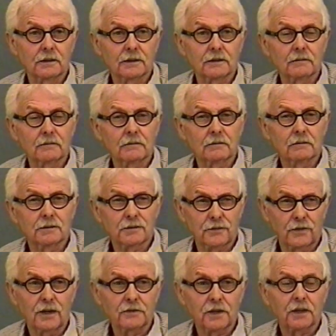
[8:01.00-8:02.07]
and it was
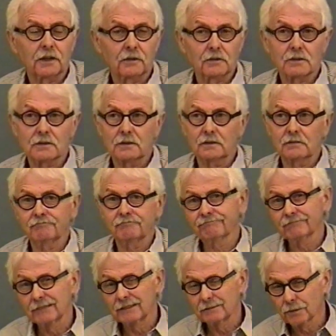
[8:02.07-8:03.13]
5 acres.
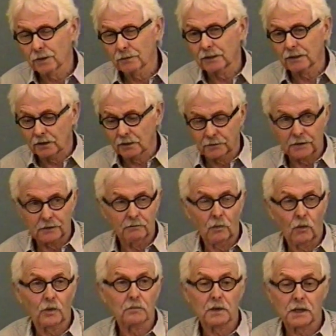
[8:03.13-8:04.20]
Probably a little bit
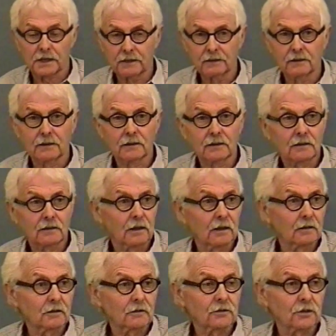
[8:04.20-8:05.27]
more money.
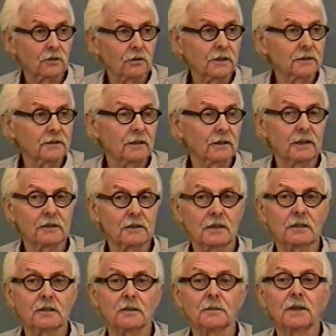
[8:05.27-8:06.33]
Shirley tonight
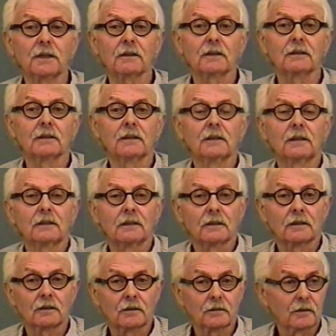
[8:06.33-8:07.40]
said to me that
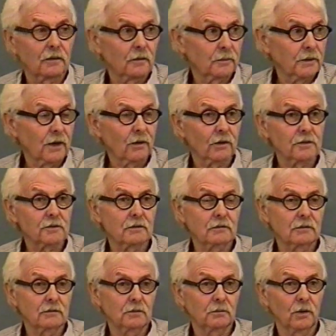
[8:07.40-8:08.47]
her
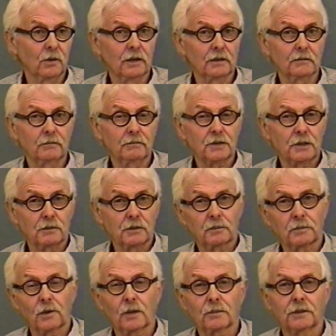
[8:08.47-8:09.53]
parents bought some of
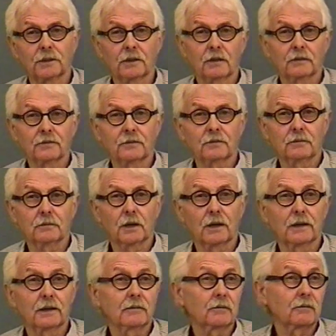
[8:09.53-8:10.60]
the property off
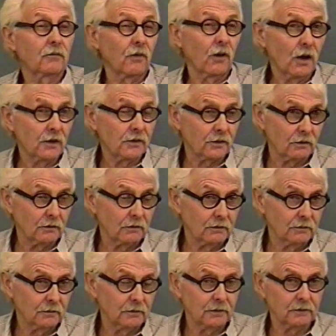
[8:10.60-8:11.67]
my father.
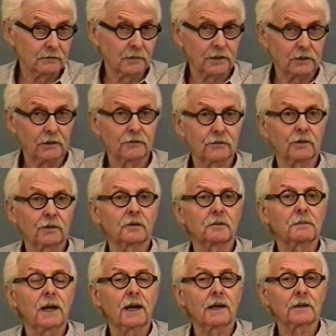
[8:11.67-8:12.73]
My grandfather
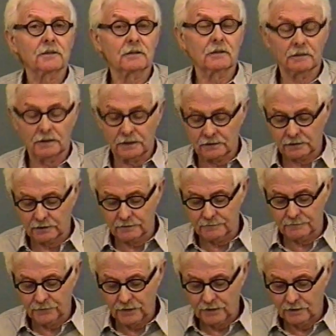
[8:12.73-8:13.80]
had passed at that
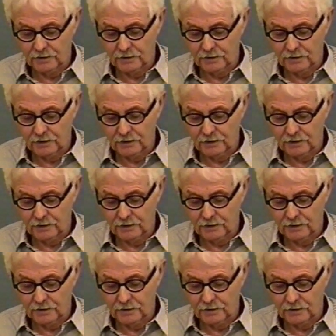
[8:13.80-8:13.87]
time,